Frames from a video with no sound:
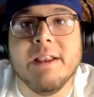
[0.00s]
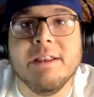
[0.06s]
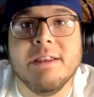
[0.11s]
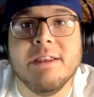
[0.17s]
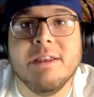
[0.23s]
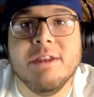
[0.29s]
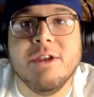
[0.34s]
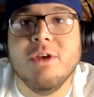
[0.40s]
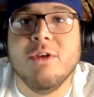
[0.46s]
but
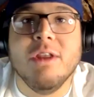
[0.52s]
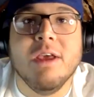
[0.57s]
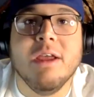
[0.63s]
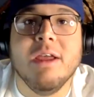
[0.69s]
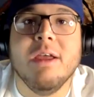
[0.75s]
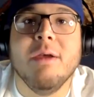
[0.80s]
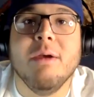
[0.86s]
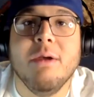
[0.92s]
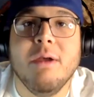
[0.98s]
dude,
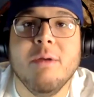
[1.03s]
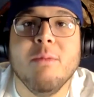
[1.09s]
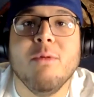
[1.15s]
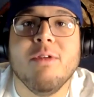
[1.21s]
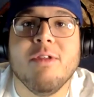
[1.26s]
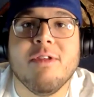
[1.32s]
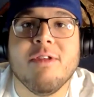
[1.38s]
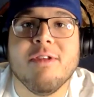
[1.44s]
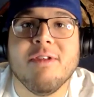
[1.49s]
it
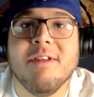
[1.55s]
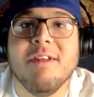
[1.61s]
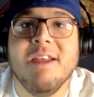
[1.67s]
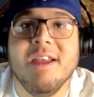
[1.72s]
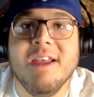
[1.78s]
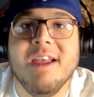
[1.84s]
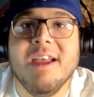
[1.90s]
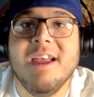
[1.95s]
wasn't good.